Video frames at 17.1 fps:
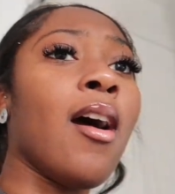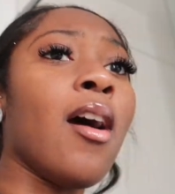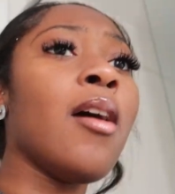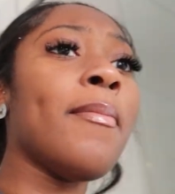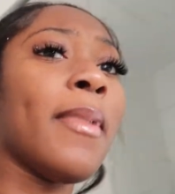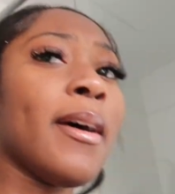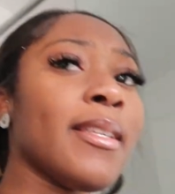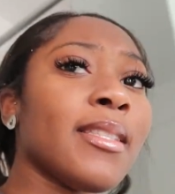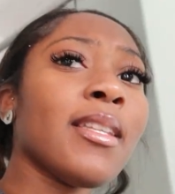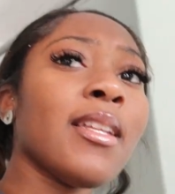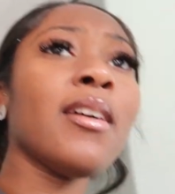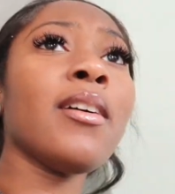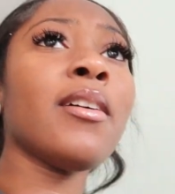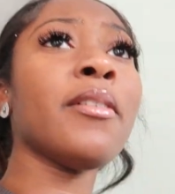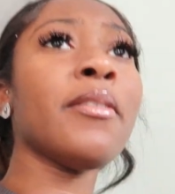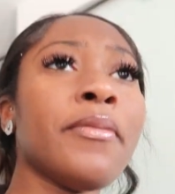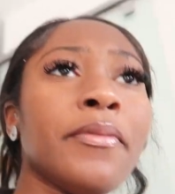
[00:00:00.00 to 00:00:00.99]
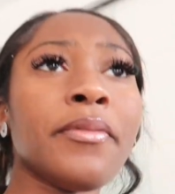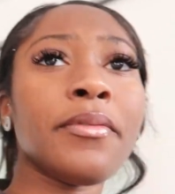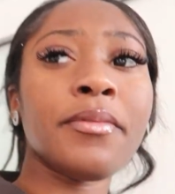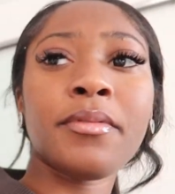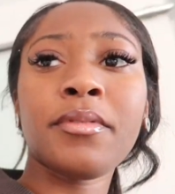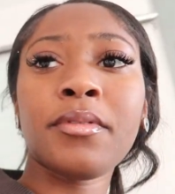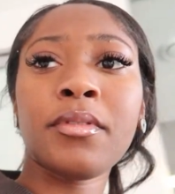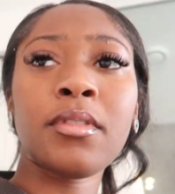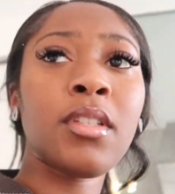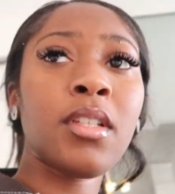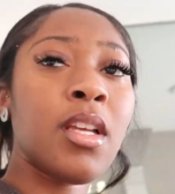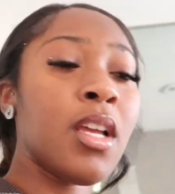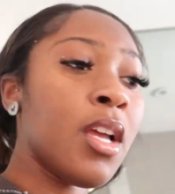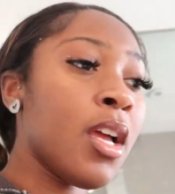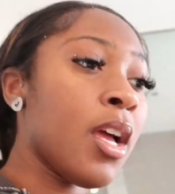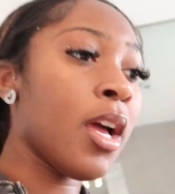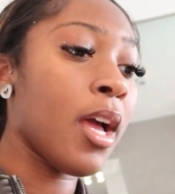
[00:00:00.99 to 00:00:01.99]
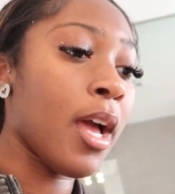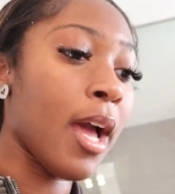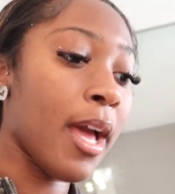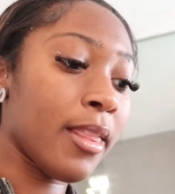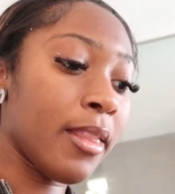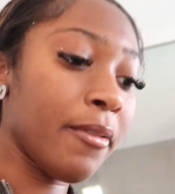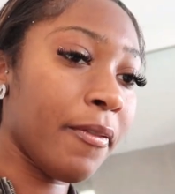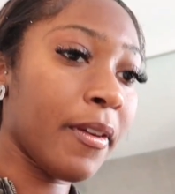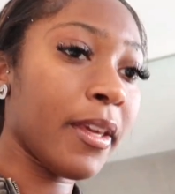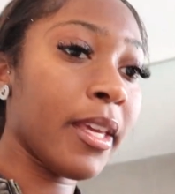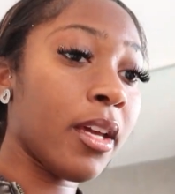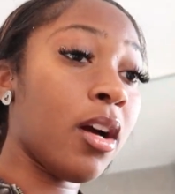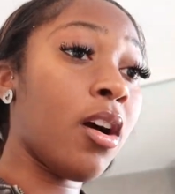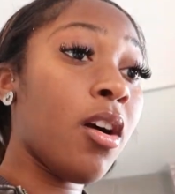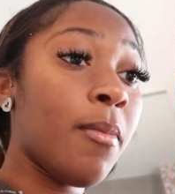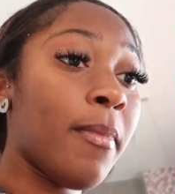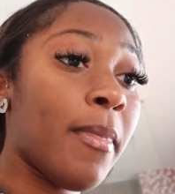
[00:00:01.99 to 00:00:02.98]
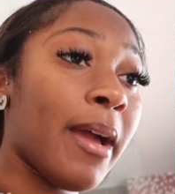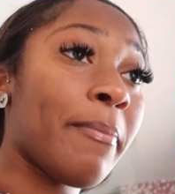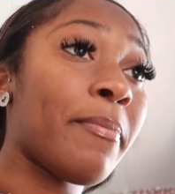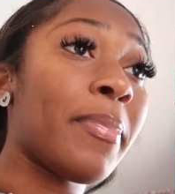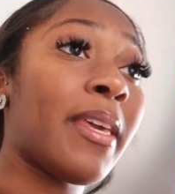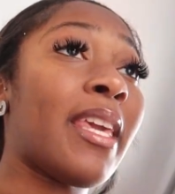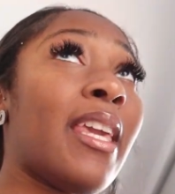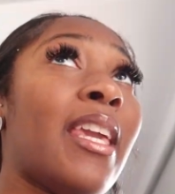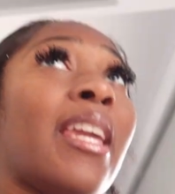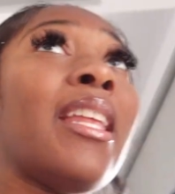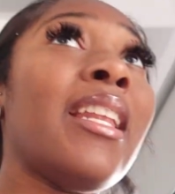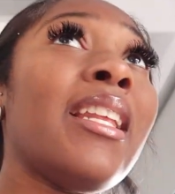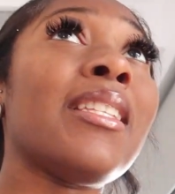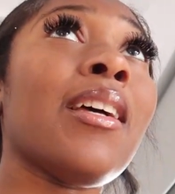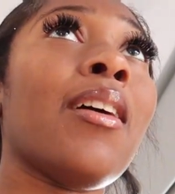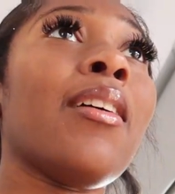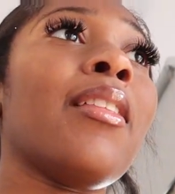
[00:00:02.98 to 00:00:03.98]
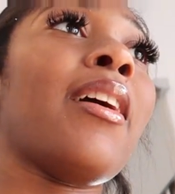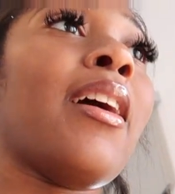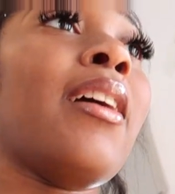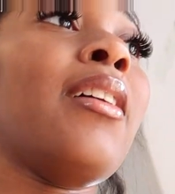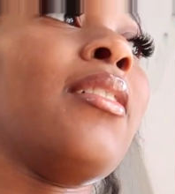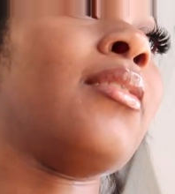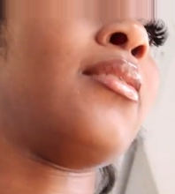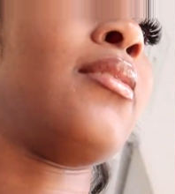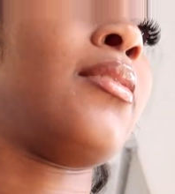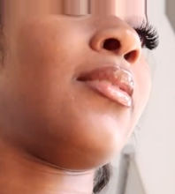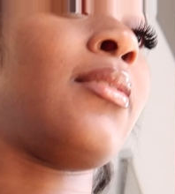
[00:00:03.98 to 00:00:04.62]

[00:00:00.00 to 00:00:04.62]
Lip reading: all my stuff. And the thing, oh, my bikini's out there.